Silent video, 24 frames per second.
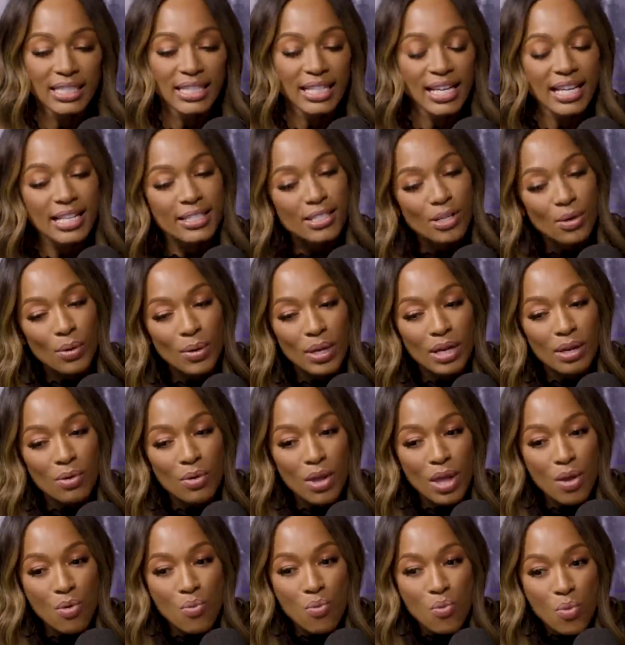And so it,
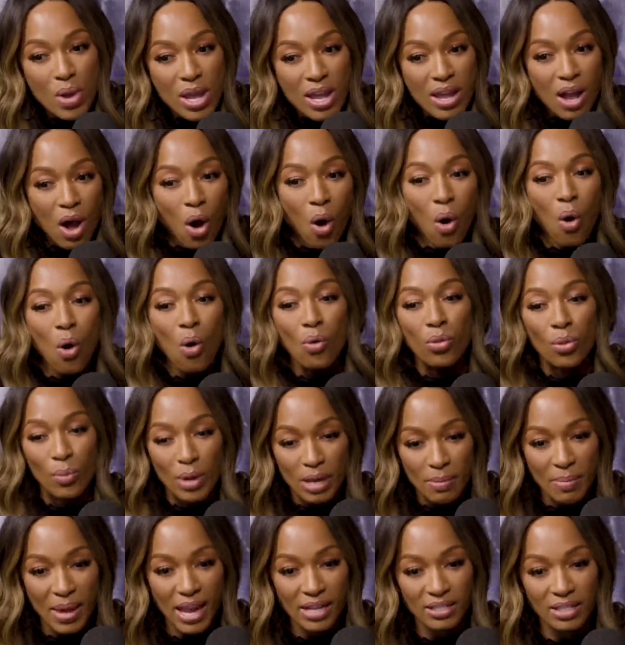it went all the
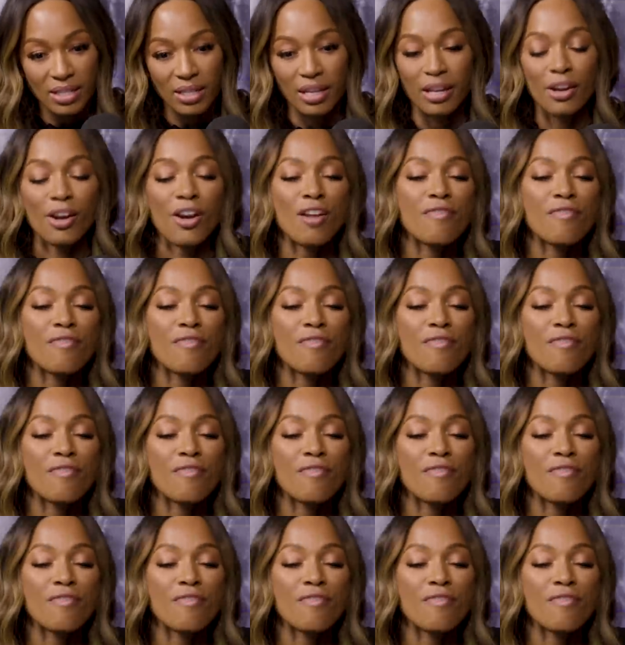way back to there.